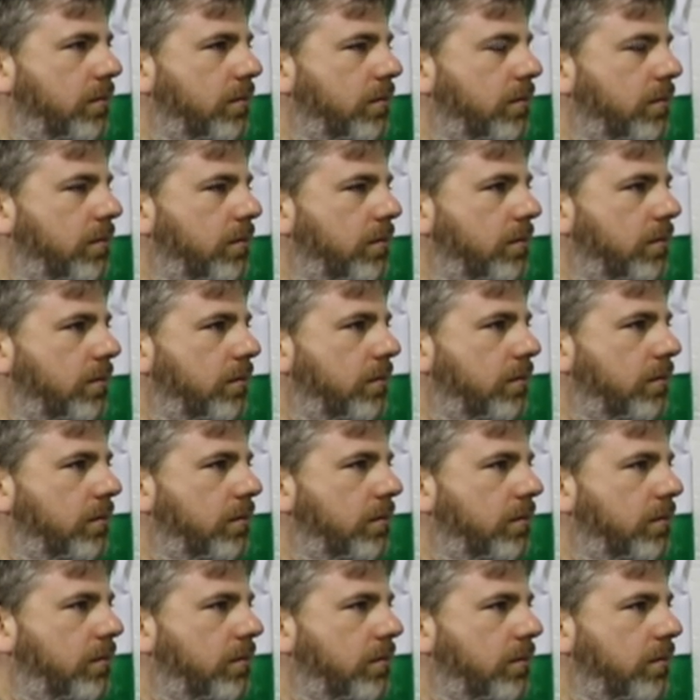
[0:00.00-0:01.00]

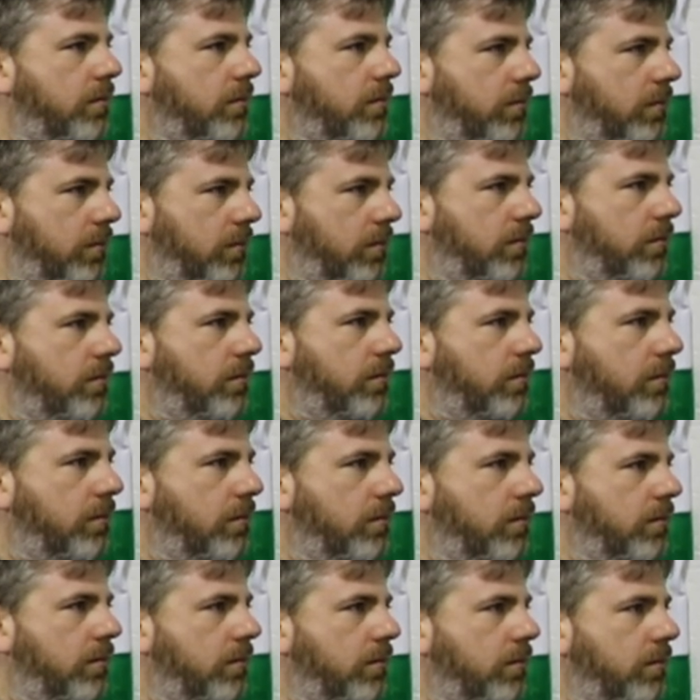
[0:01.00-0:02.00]

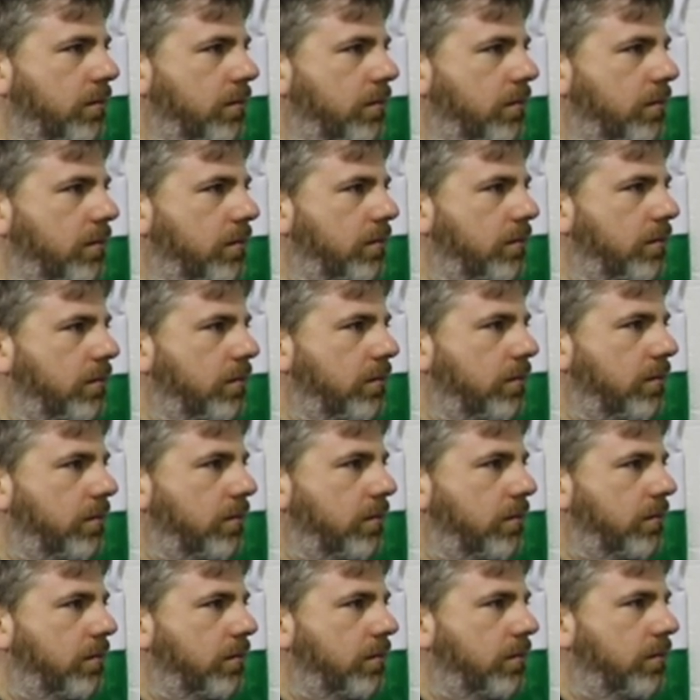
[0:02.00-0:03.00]

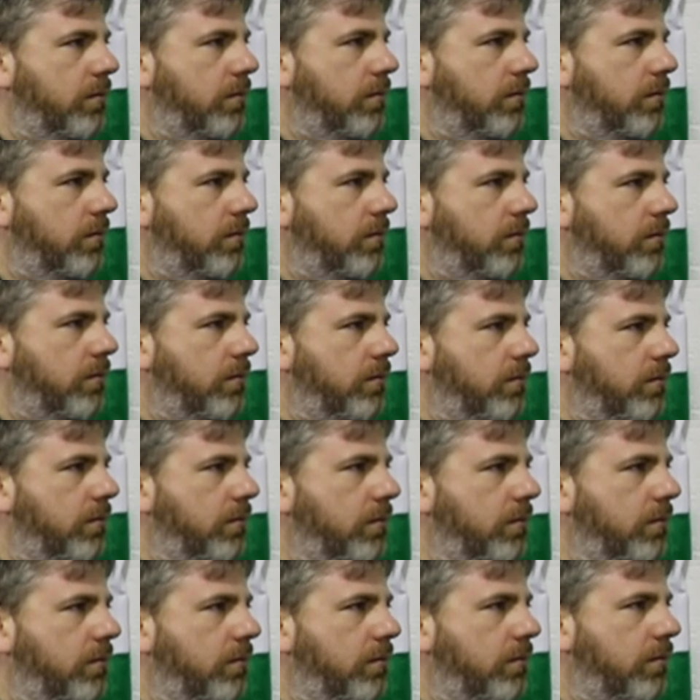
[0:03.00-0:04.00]

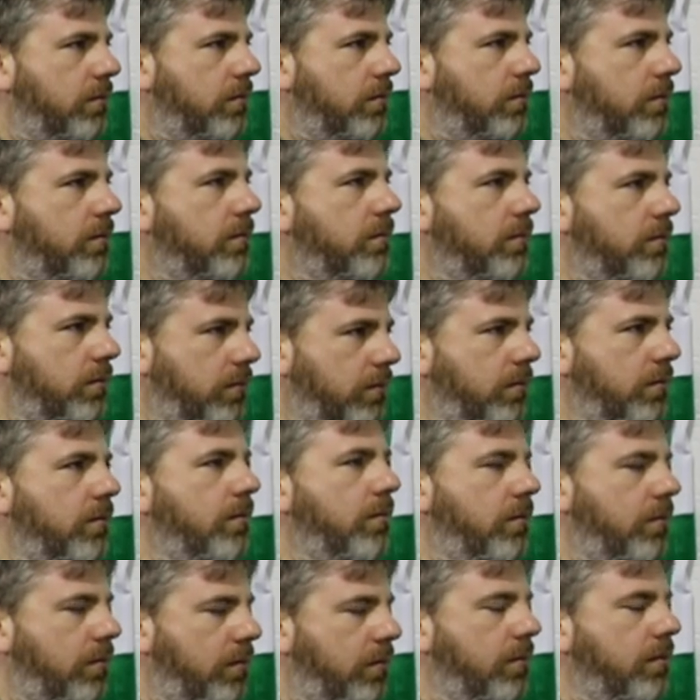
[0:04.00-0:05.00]

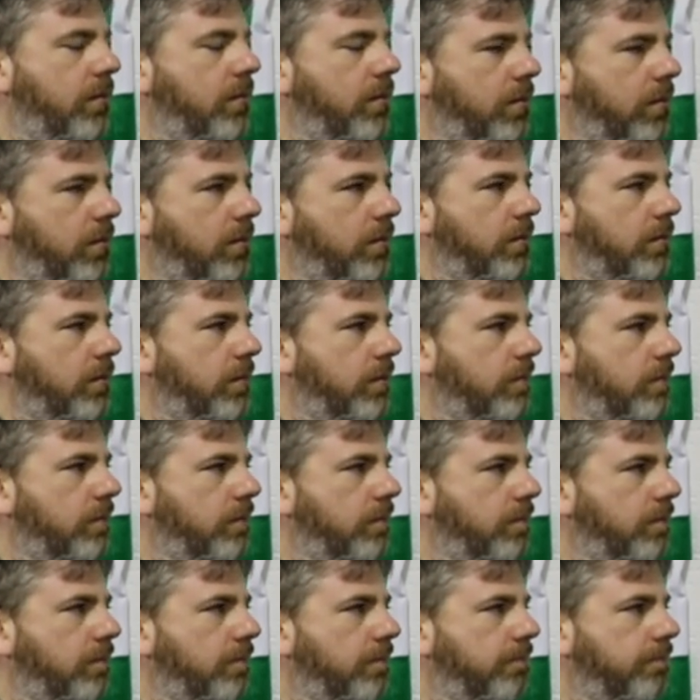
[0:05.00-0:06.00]

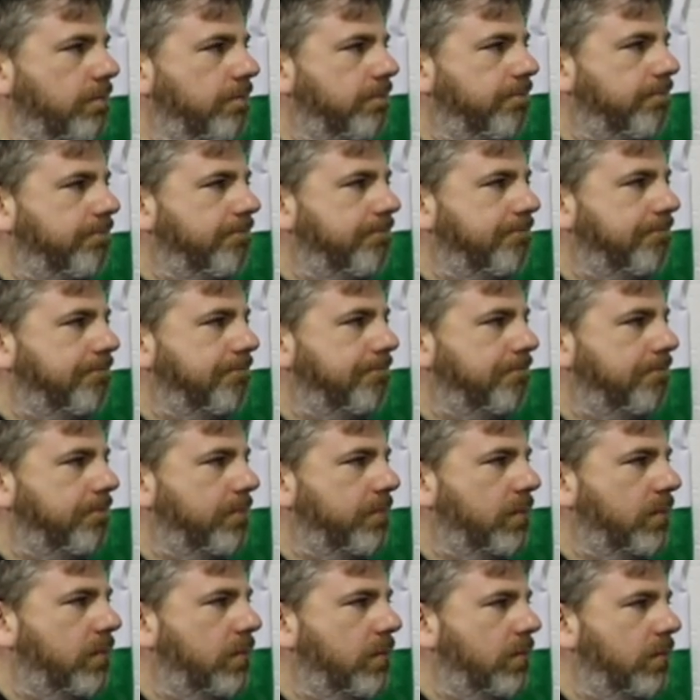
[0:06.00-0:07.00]

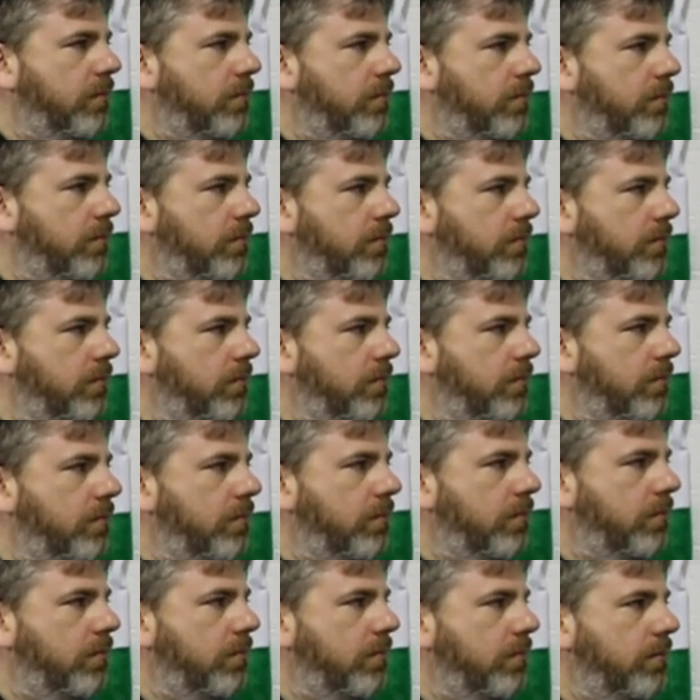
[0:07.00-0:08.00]
No words are spoken by the person on screen.